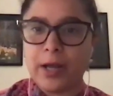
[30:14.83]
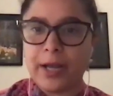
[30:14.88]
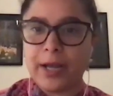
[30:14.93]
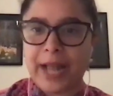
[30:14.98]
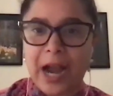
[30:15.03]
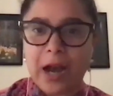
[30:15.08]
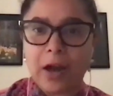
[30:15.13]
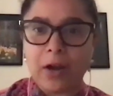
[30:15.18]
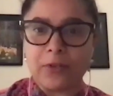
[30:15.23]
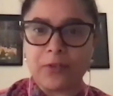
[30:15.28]

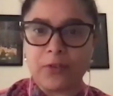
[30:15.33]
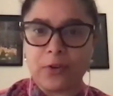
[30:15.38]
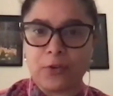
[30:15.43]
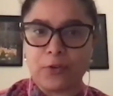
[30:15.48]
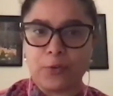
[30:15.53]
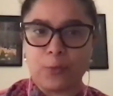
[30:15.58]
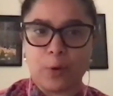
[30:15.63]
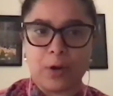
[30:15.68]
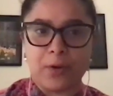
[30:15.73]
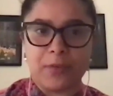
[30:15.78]

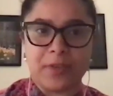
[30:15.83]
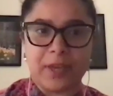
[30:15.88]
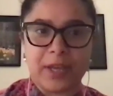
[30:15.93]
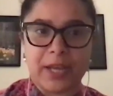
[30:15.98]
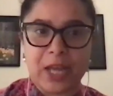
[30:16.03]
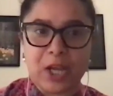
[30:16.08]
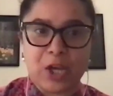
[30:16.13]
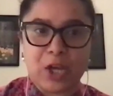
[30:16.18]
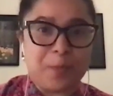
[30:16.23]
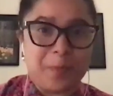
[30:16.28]
characters where it's like,
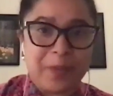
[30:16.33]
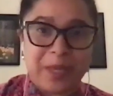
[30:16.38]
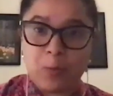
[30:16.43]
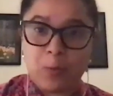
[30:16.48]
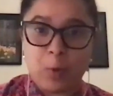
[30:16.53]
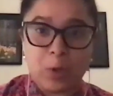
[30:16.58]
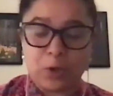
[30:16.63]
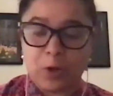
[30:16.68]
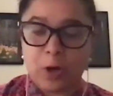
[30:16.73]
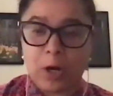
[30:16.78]
it could be
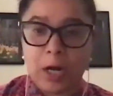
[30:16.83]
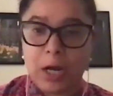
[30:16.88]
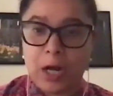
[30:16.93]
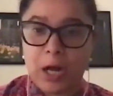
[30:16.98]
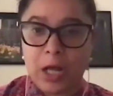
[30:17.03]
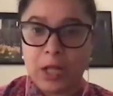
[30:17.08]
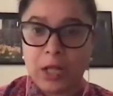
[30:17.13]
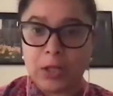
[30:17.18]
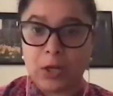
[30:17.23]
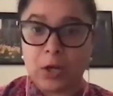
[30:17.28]
one or
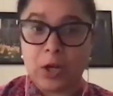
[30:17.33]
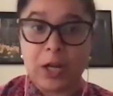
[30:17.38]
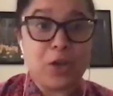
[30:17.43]
other.